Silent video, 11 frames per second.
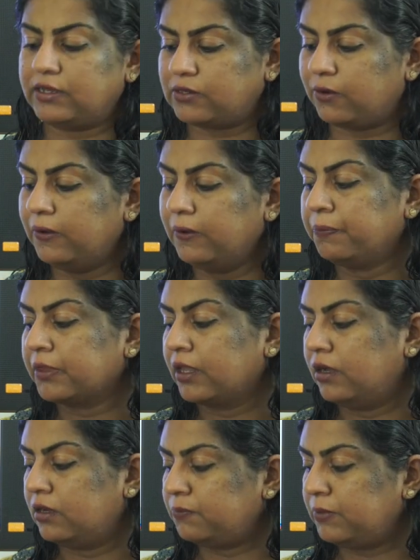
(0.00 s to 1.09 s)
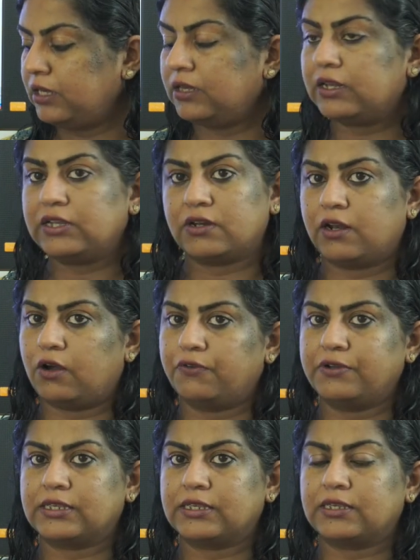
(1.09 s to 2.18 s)
So many regional
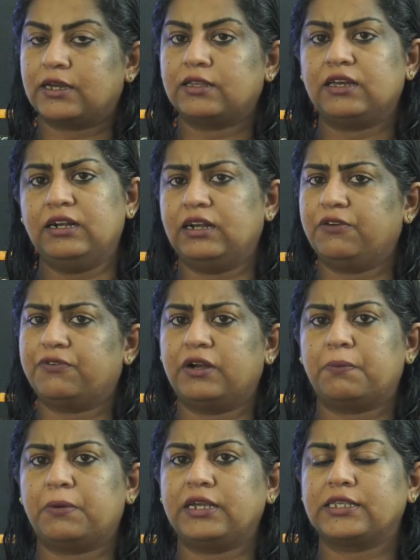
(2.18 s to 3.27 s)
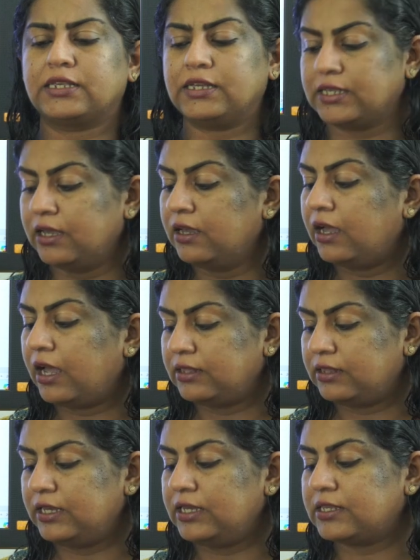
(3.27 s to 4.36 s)
offices are there in different places,
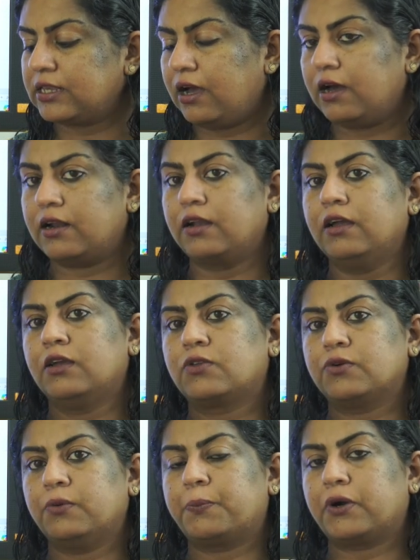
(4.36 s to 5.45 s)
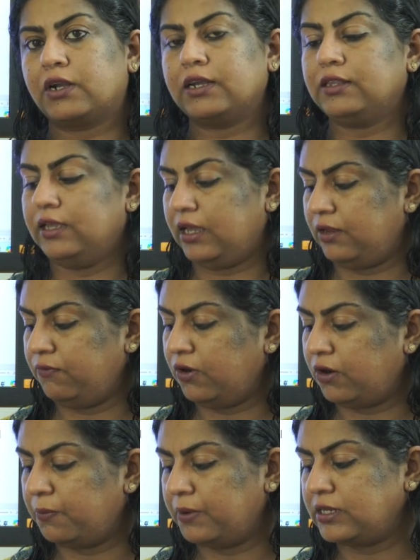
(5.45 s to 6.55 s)
and these are to protect the
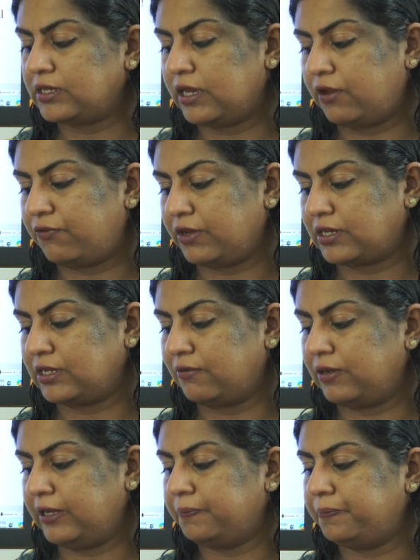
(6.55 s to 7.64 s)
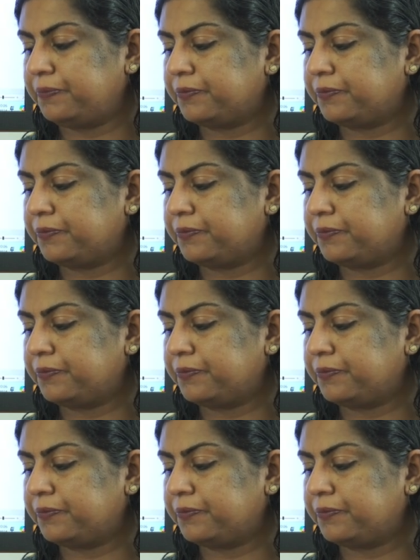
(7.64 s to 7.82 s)
environment effectively.